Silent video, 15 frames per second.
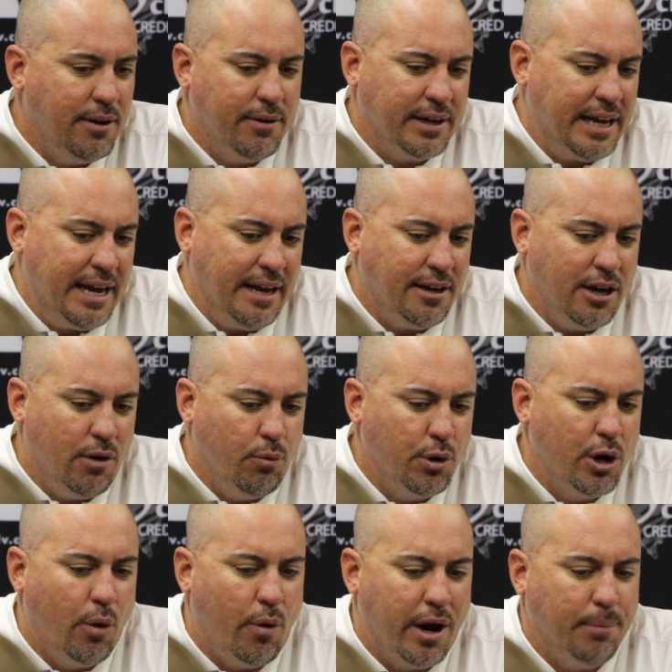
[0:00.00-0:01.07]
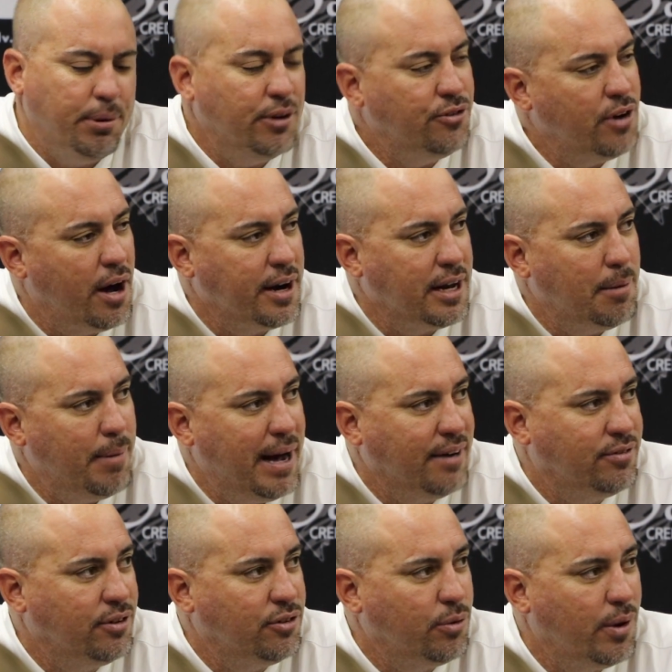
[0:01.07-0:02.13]
You know, again, you know, we don't want to put Johnny in a
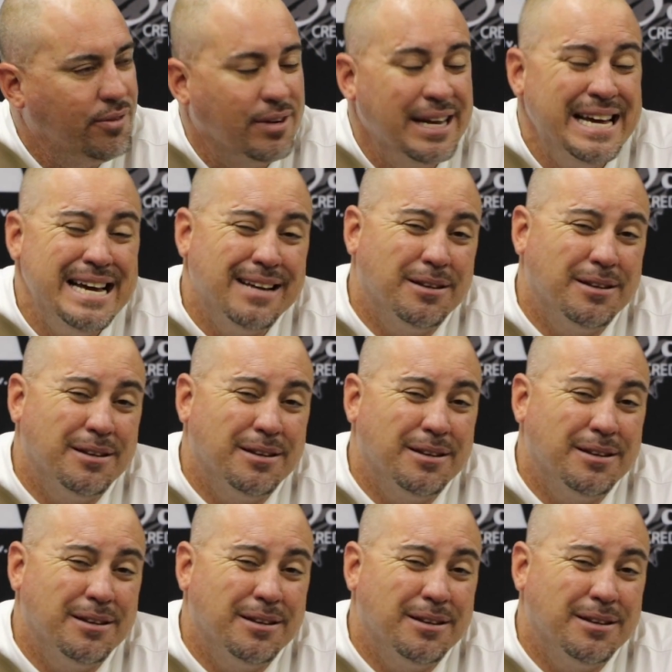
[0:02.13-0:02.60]
bad situation.